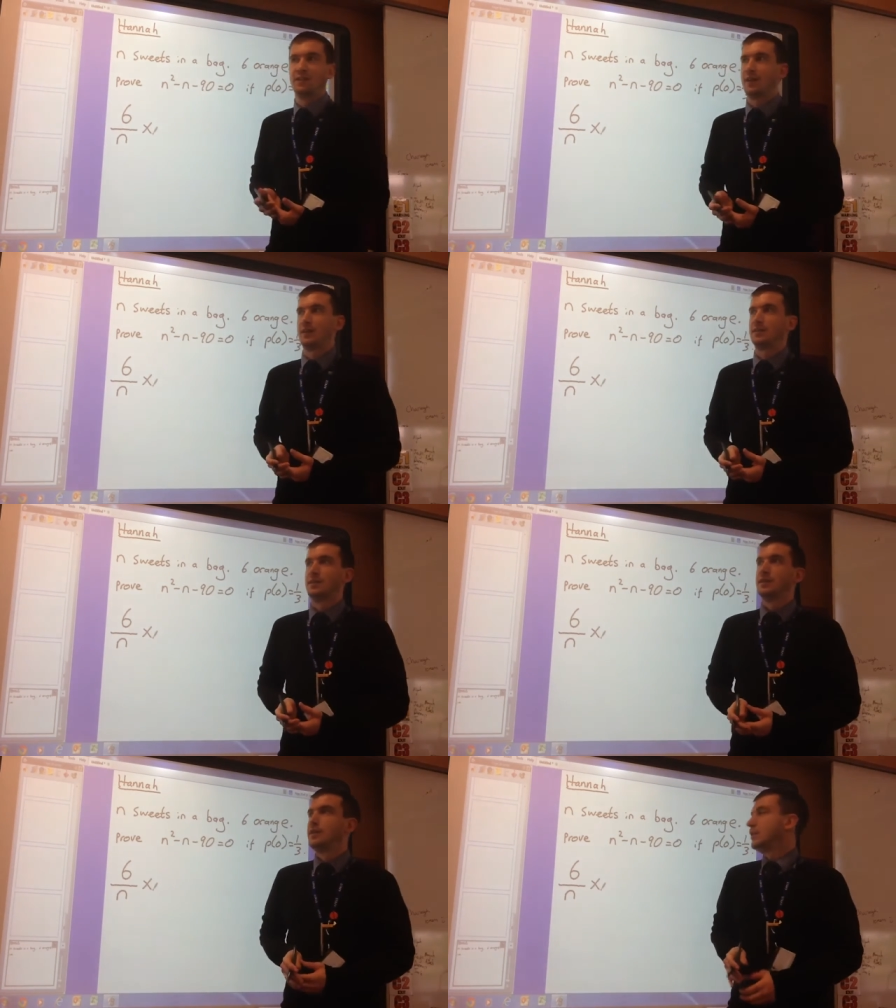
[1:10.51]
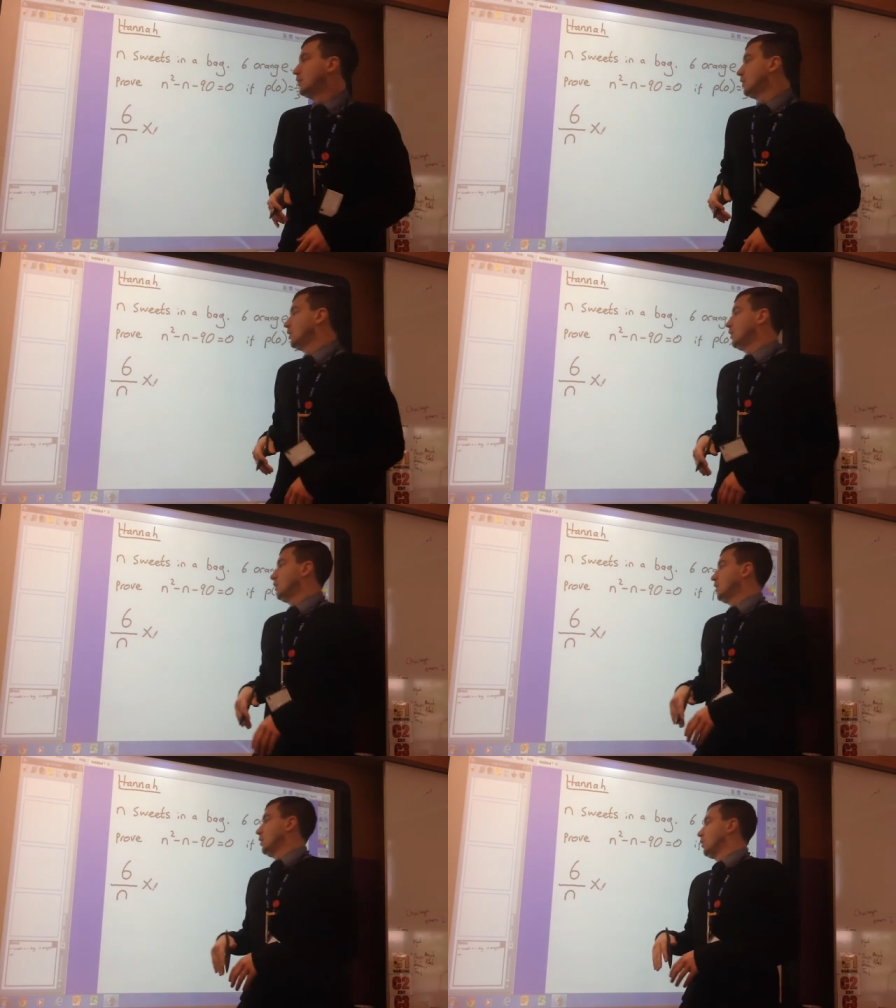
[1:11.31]
event?
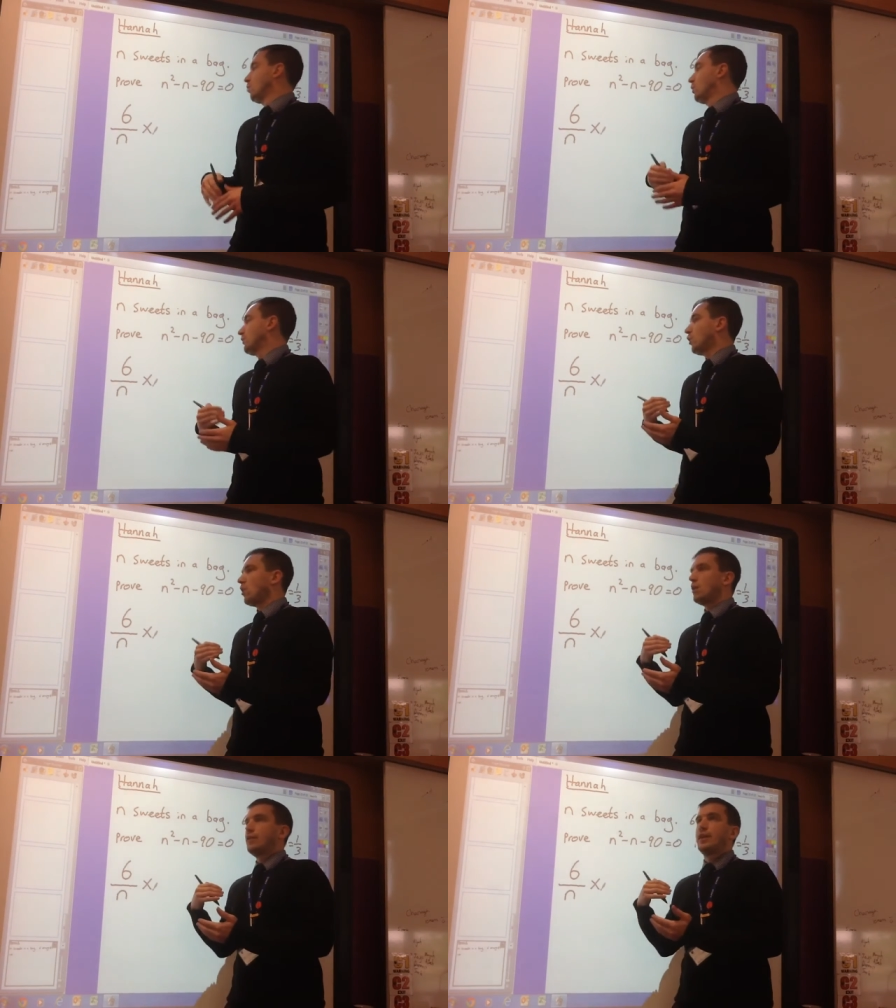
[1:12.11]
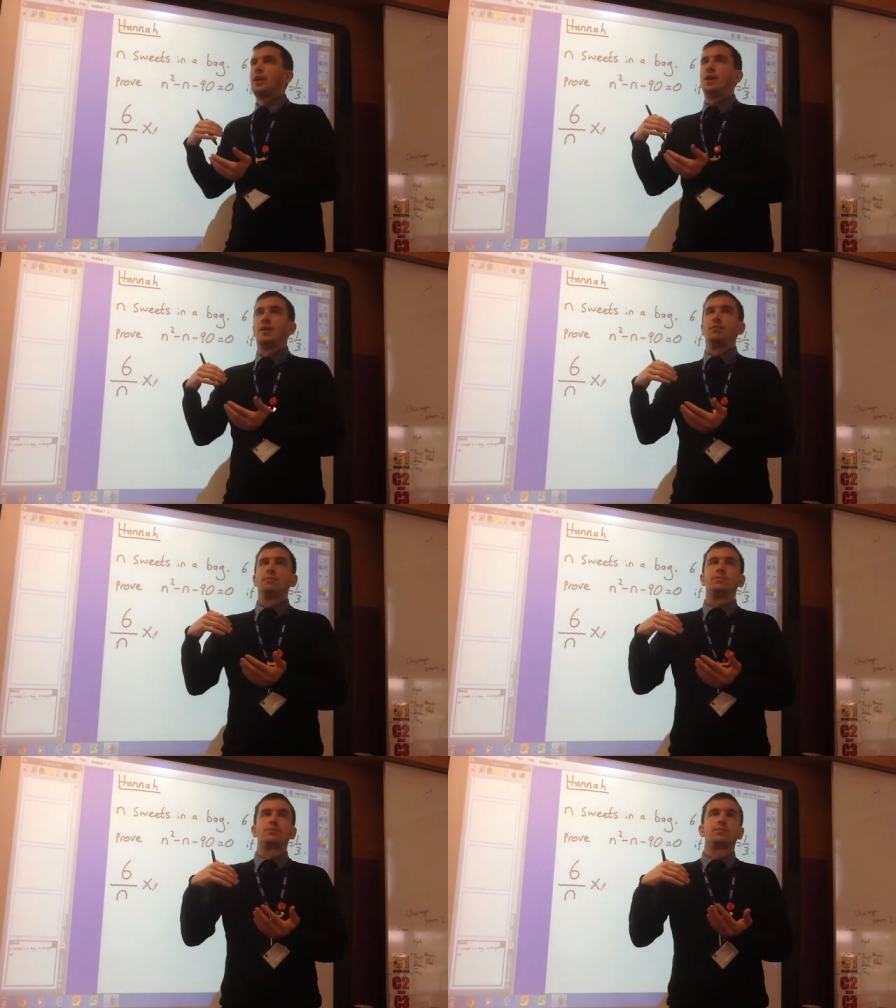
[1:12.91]
Well, we've got
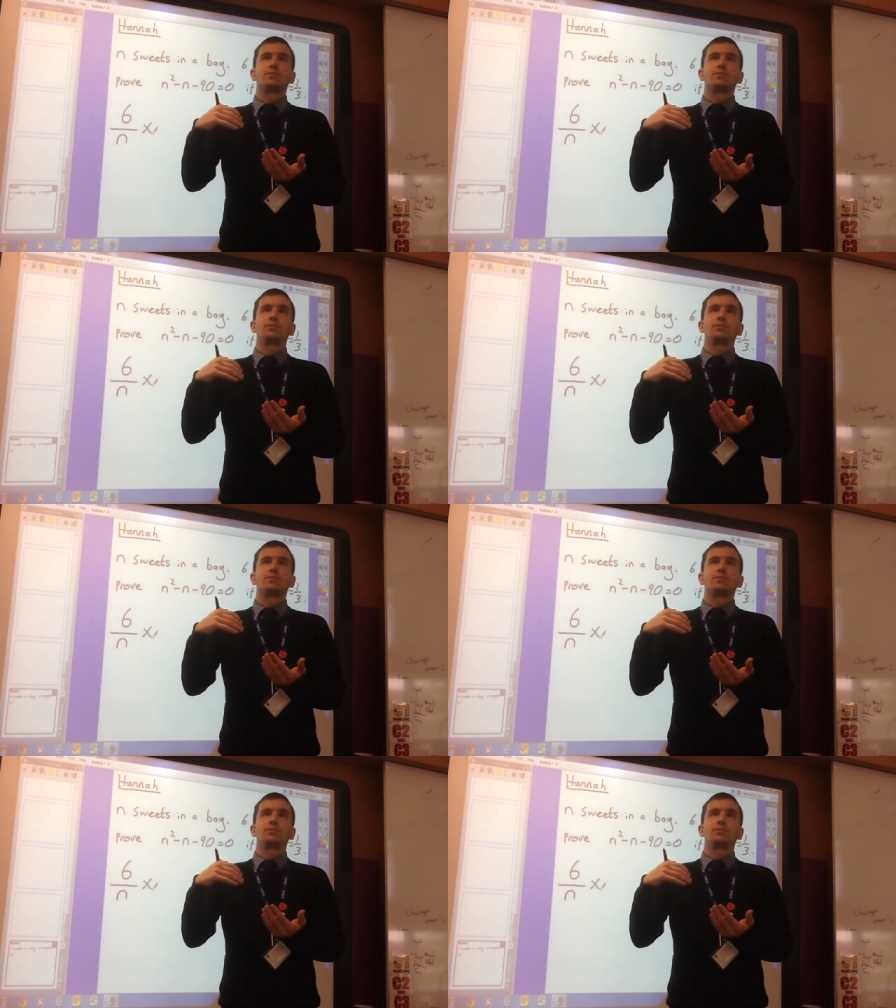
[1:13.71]
um,